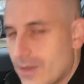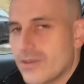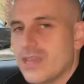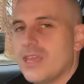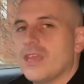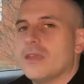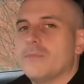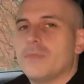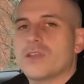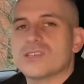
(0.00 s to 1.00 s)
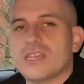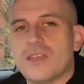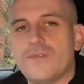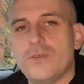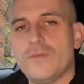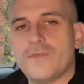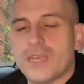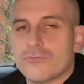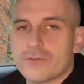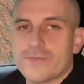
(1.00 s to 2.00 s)
here, because if you
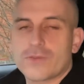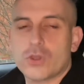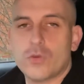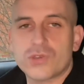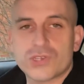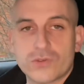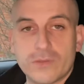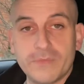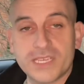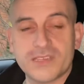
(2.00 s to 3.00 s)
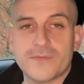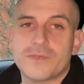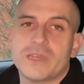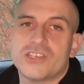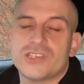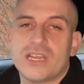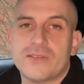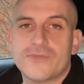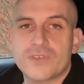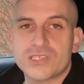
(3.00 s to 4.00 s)
veer off of course or you miss information out
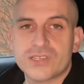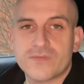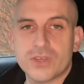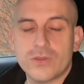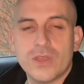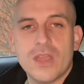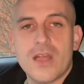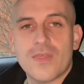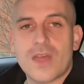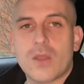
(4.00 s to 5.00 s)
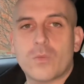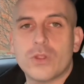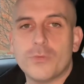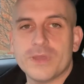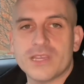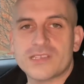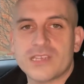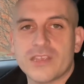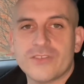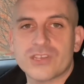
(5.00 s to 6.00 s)
in front of you, that will be a
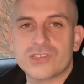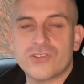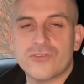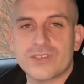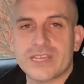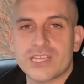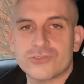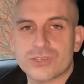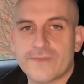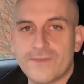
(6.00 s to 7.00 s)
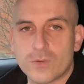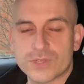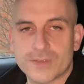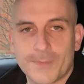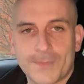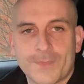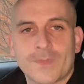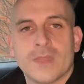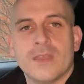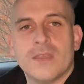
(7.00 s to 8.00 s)
serious or a dangerous fault.
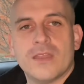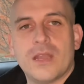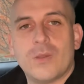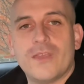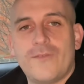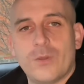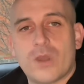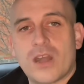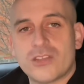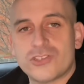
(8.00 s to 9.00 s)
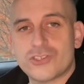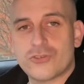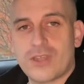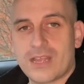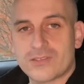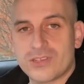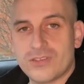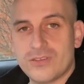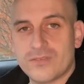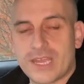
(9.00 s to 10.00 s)
Now, if you are unsure how to
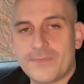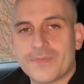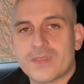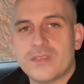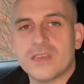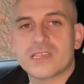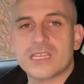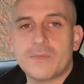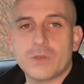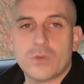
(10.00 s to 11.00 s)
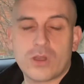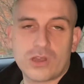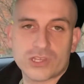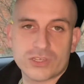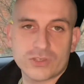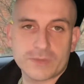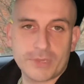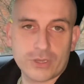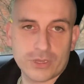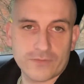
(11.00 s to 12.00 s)
do that, the examiner will ask you to
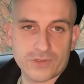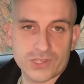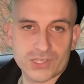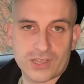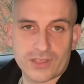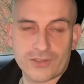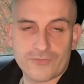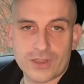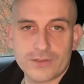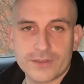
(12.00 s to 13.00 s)
pull over on the side of the road.